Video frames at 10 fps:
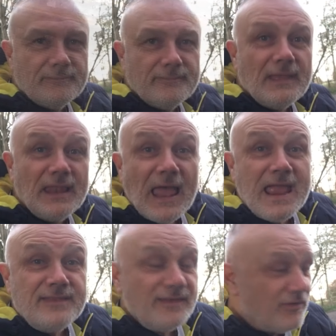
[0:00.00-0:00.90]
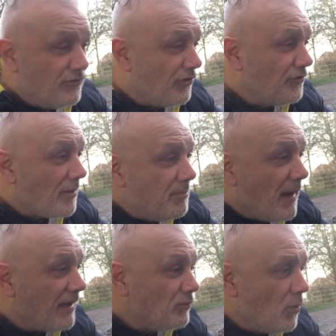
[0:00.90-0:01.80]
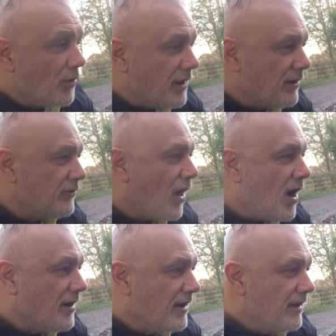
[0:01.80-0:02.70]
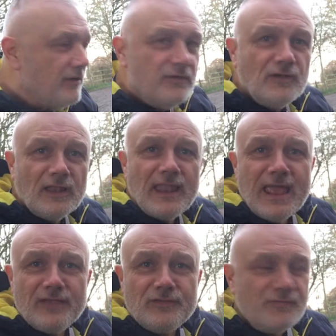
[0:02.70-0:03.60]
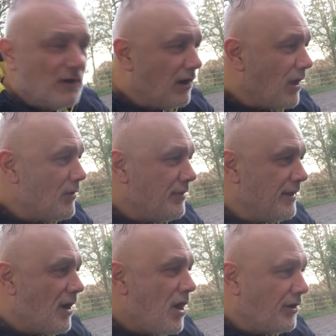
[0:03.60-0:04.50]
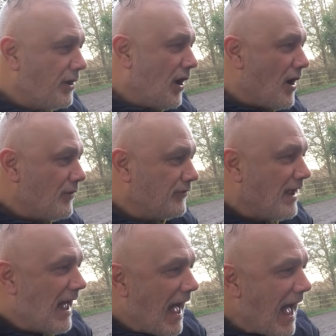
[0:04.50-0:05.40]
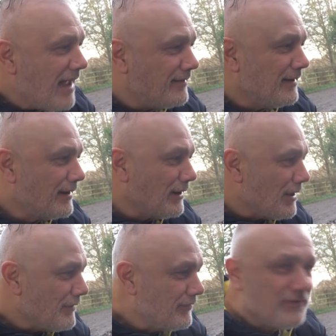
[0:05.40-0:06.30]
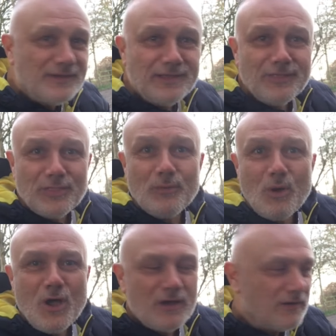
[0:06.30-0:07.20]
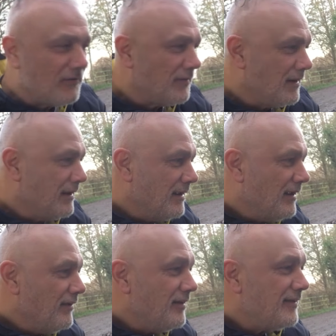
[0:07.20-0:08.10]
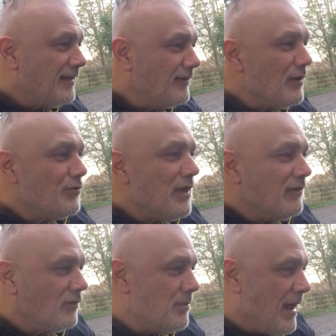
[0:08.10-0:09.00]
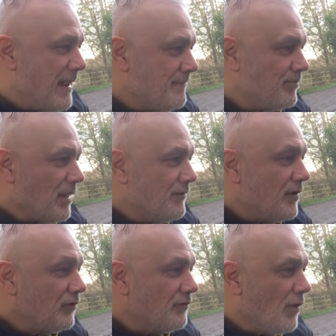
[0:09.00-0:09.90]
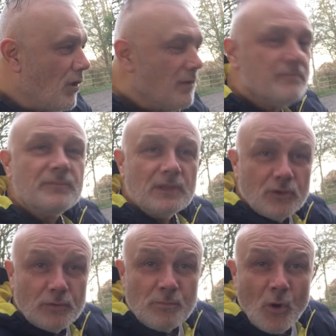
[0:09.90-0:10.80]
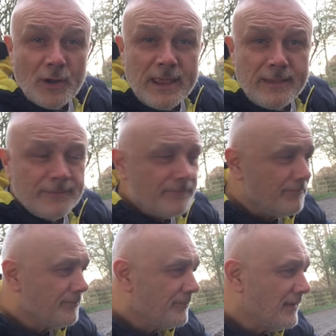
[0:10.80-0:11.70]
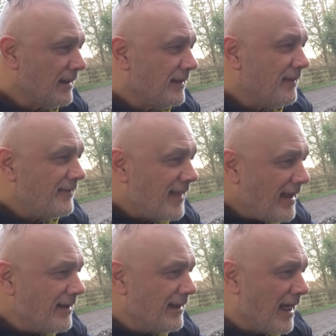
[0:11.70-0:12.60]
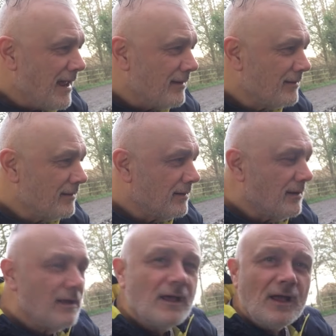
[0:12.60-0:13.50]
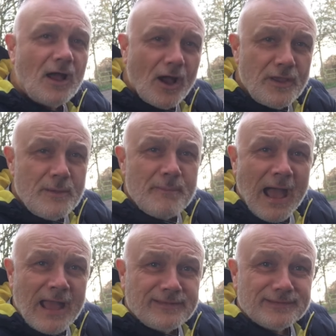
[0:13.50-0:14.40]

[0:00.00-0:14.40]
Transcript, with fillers: A lady has just gone past walking the dog. She's got layers of clothing on, a coat, hat, gloves, the works. She said two things to me. First of all, good morning. And secondly, are you mad?